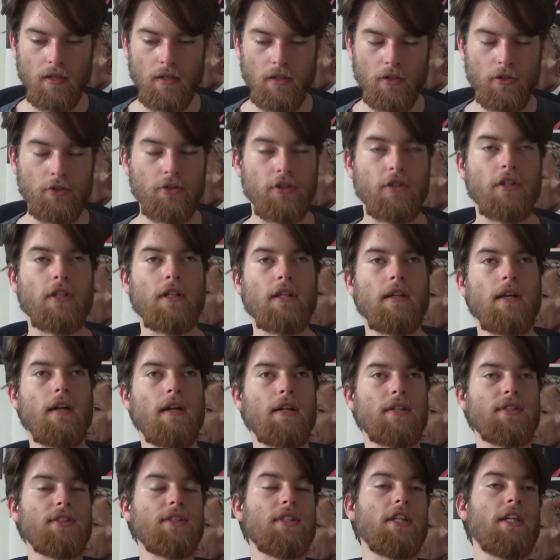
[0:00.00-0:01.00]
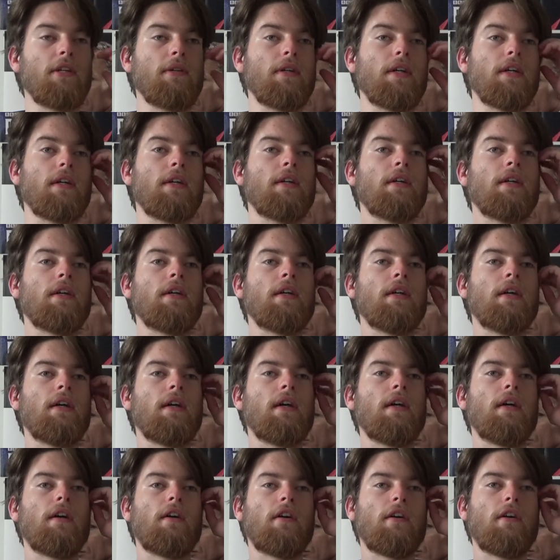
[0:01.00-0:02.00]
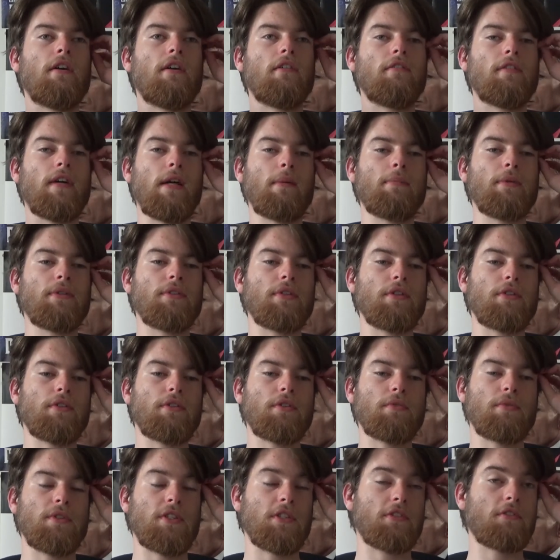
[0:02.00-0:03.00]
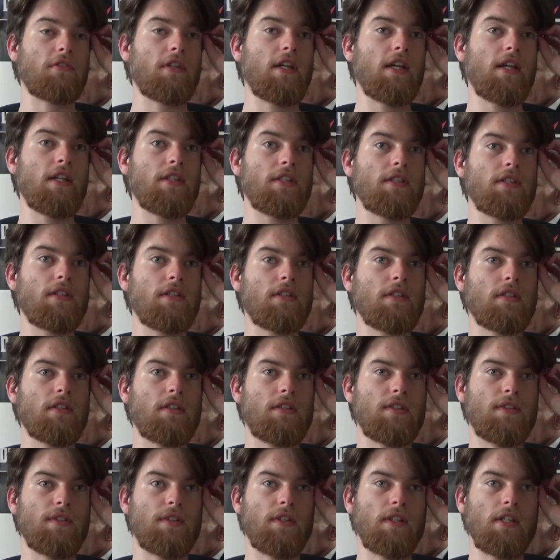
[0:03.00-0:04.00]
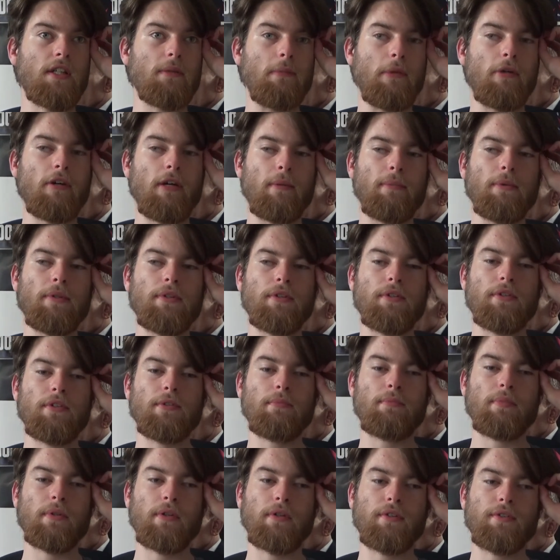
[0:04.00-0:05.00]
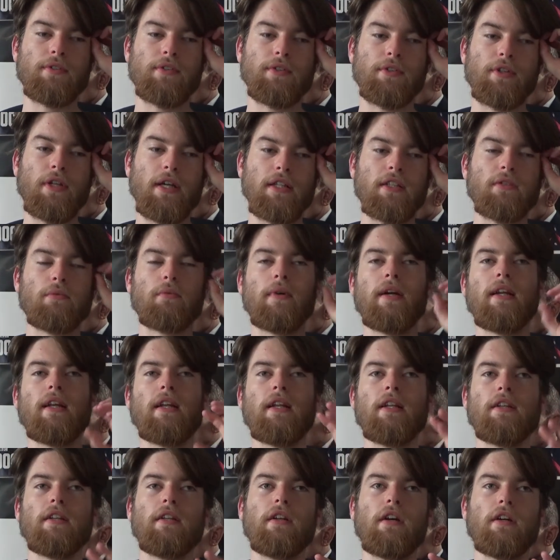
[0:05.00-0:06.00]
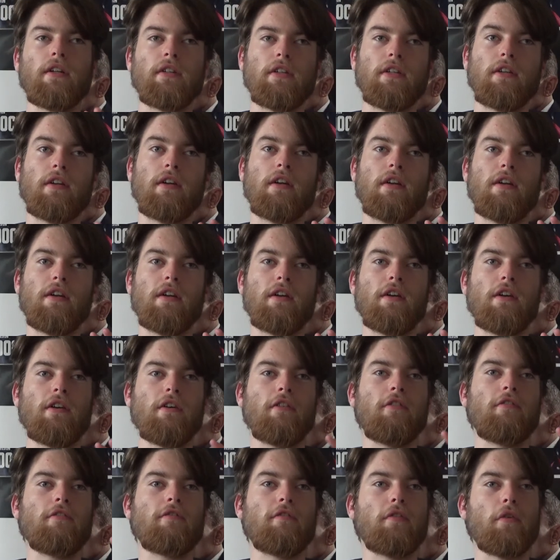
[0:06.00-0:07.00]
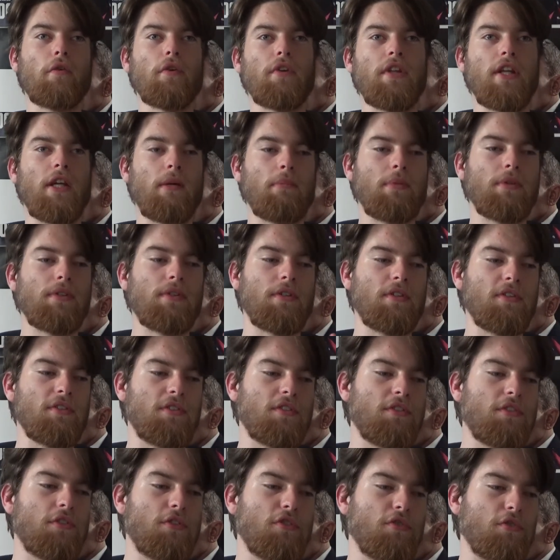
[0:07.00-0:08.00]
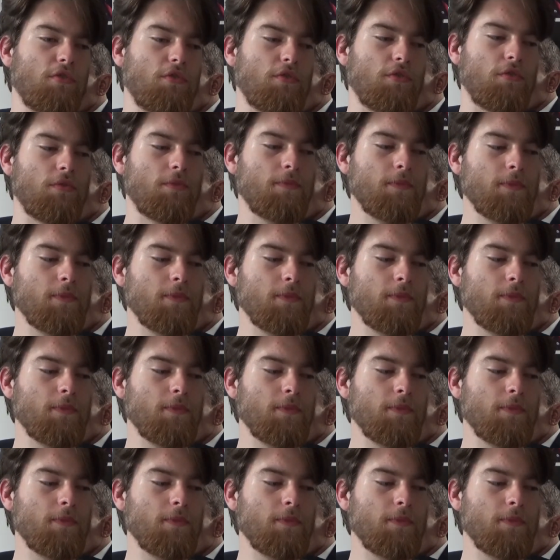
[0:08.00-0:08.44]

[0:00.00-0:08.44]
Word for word: under the Clarkson era of episodes, which is grand because you got more episodes, but also you had to wait a little longer for the episodes to